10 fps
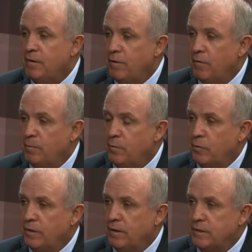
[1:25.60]
very
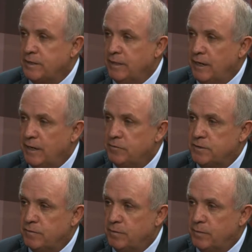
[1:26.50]
important that it's in the
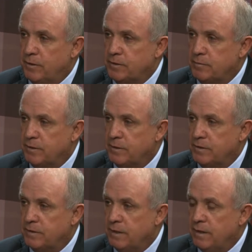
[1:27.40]
interest of the person
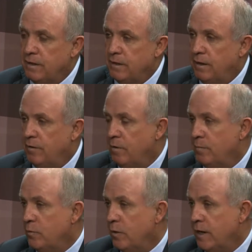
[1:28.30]
because you know
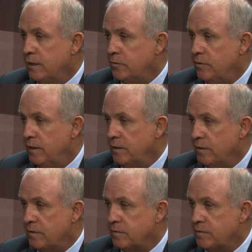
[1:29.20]
1.8 trillion
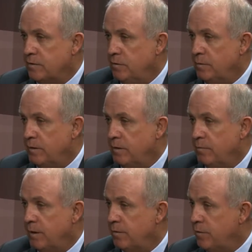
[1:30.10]
dollars of super,
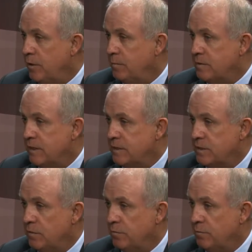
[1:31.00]
about 30 percent
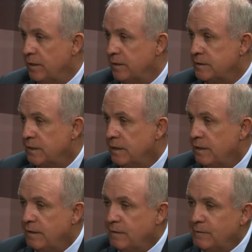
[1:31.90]
self-managed.
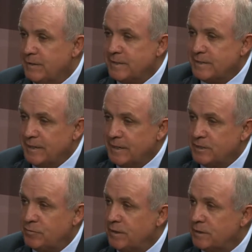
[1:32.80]
This is an
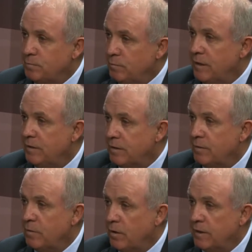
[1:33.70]
industry that's bigger than
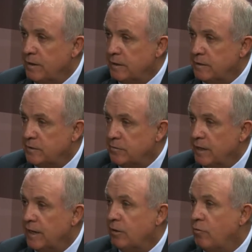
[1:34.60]
the mining
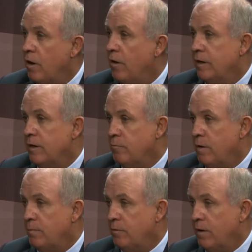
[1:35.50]
industry and growing at a
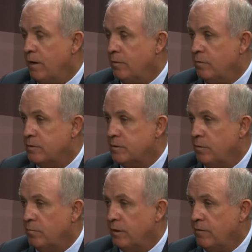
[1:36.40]
rapid rate with all the
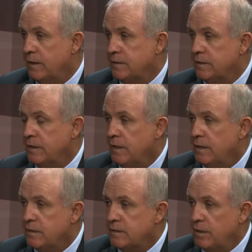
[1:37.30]
superannuation.
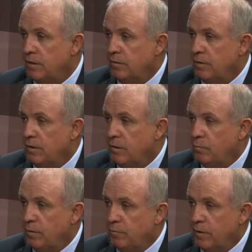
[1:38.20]
So
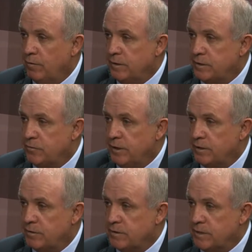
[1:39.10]
we're very
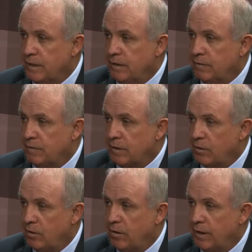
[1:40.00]
strict on seeing that the
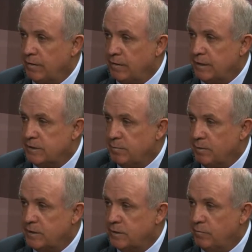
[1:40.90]
client gets the
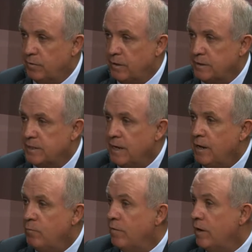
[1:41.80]
best advice.
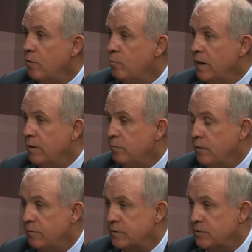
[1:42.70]
We've only got one in
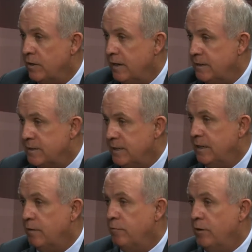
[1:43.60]
five Australians
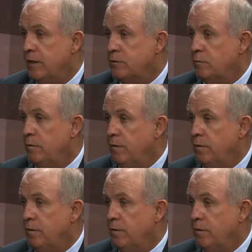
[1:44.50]
seeking financial